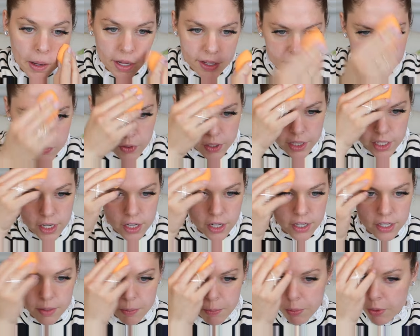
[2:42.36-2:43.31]
It's really
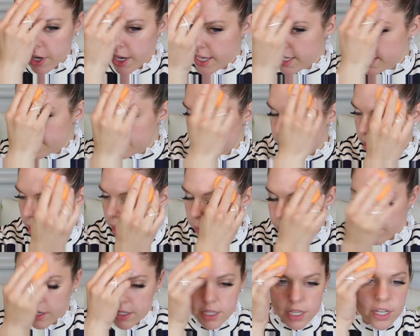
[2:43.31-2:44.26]
good to press
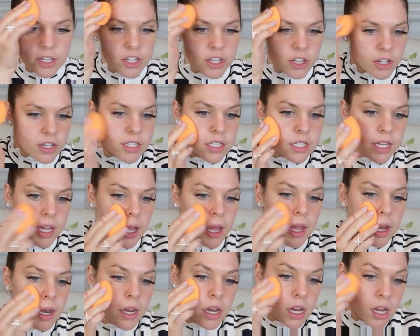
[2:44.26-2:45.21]
primers into your
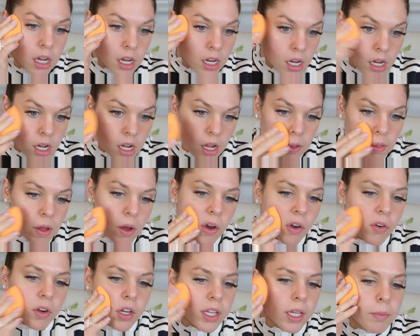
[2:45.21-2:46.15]
skin, and
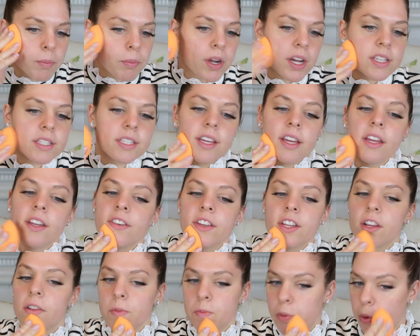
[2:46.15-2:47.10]
that'll really press it
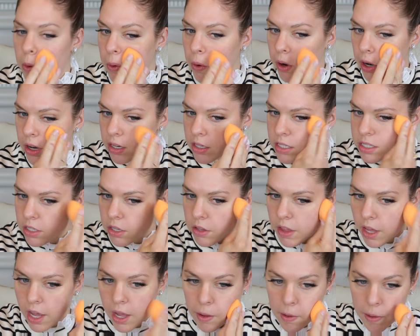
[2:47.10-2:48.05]
into your pores so
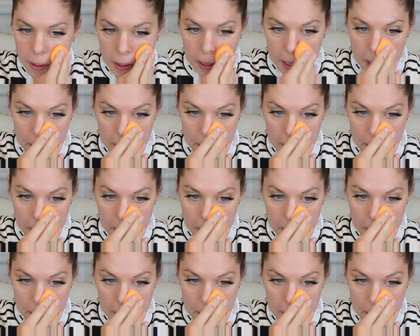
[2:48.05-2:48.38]
that it